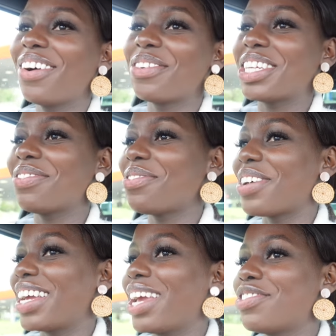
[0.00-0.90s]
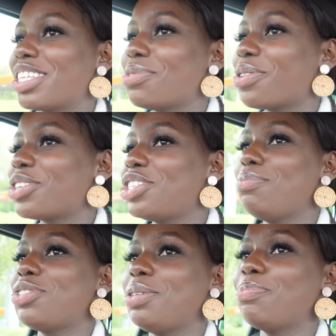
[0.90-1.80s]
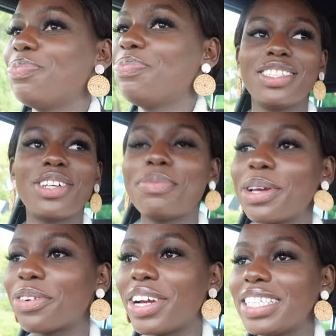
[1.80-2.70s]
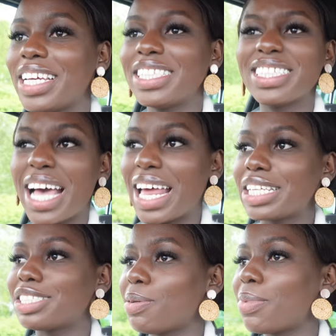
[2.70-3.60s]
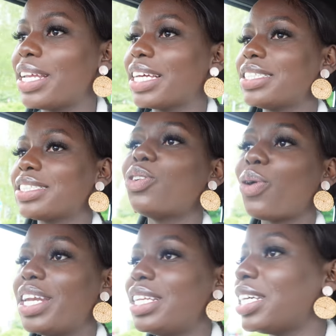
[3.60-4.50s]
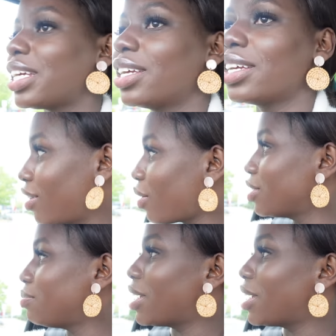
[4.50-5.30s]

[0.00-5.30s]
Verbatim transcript: Whichever way, give it to me on the cheap. This is gonna be a great day. This is how I like to spend my days, not editing. Going to